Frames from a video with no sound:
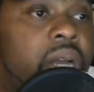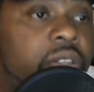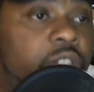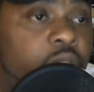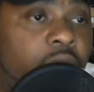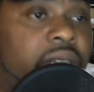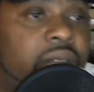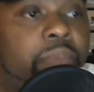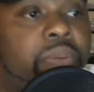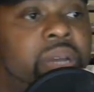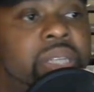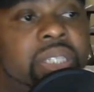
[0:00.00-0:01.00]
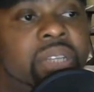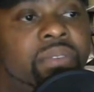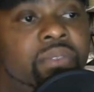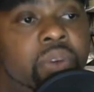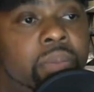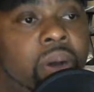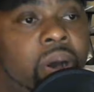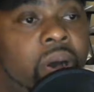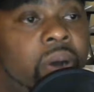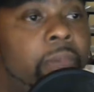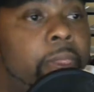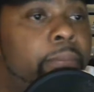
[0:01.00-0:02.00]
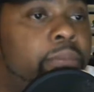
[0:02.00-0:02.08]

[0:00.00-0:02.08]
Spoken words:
Georgia Southern preseason football,